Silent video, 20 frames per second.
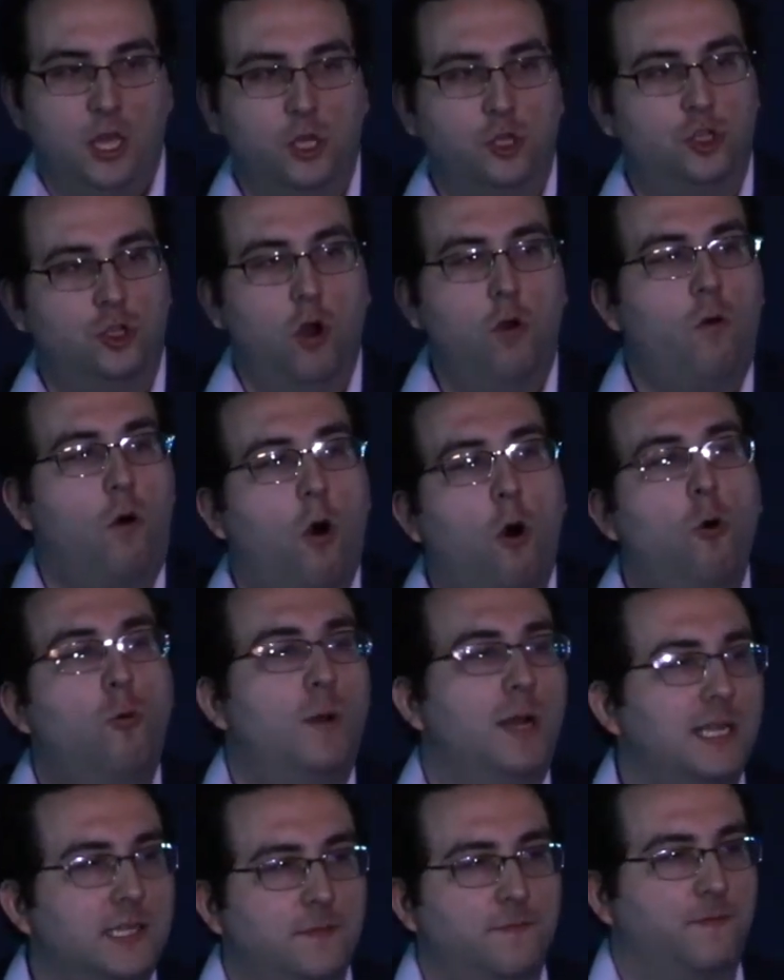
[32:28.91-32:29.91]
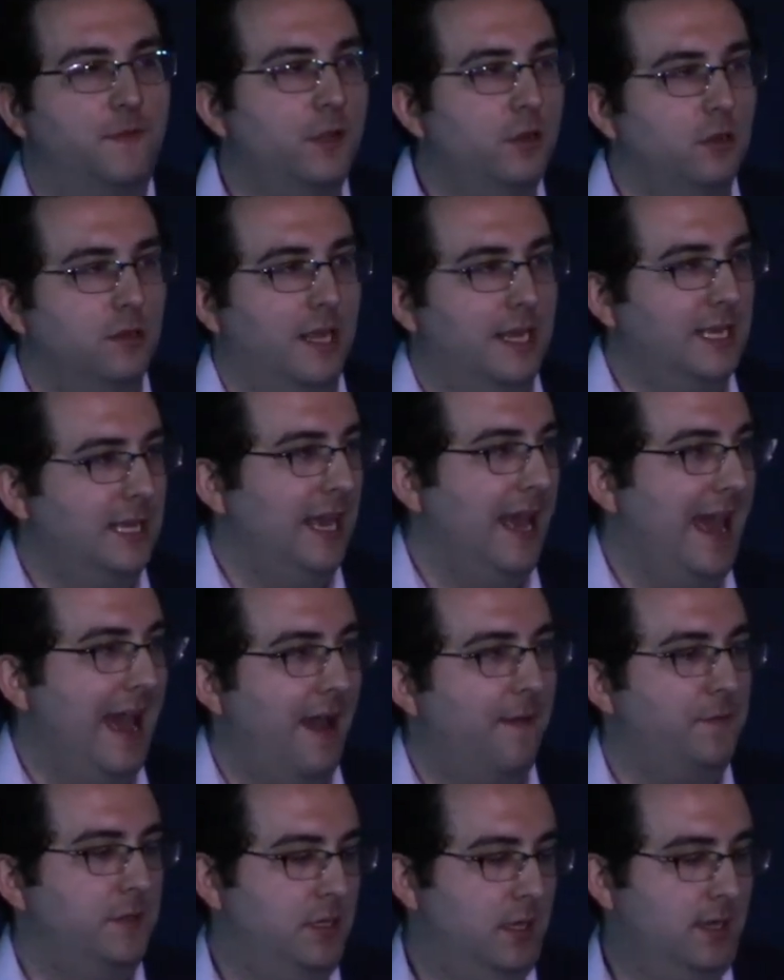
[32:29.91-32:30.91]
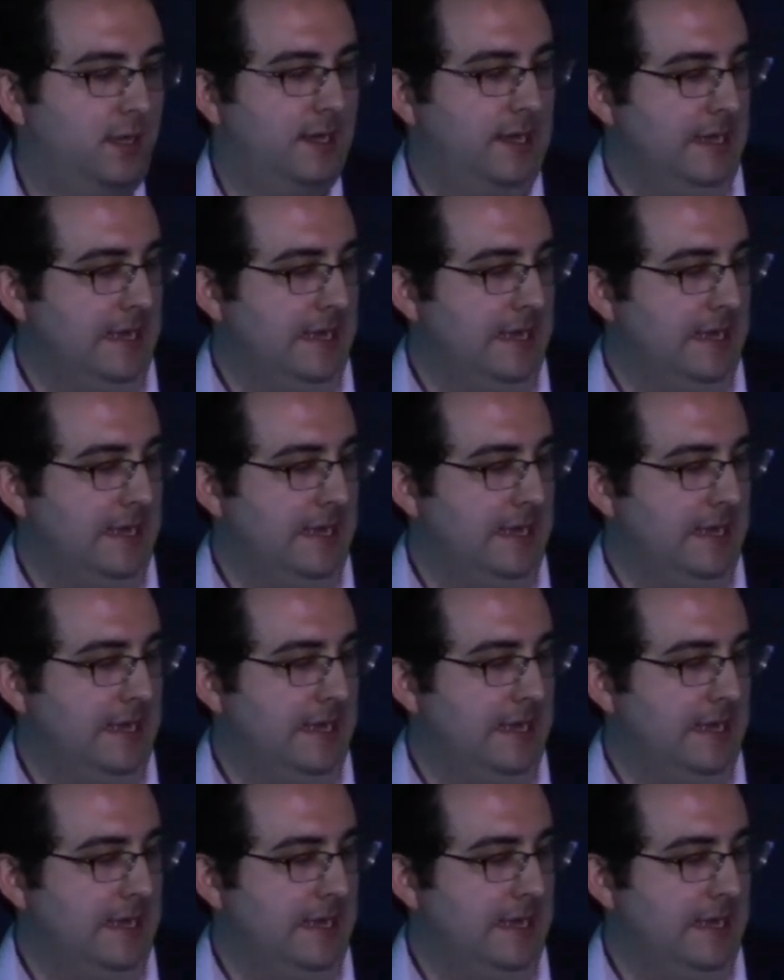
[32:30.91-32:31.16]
don't always feel like you have to